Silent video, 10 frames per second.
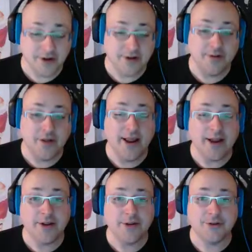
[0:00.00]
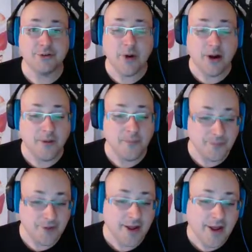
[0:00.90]
they get healed as well.
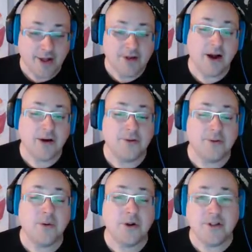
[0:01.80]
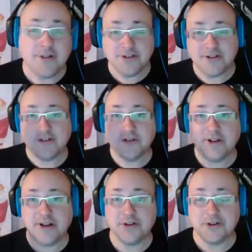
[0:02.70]
Now, one of the things that's
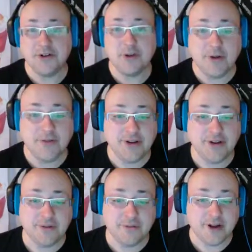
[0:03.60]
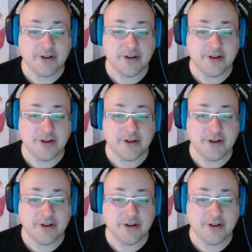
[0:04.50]
really interesting about the heal effect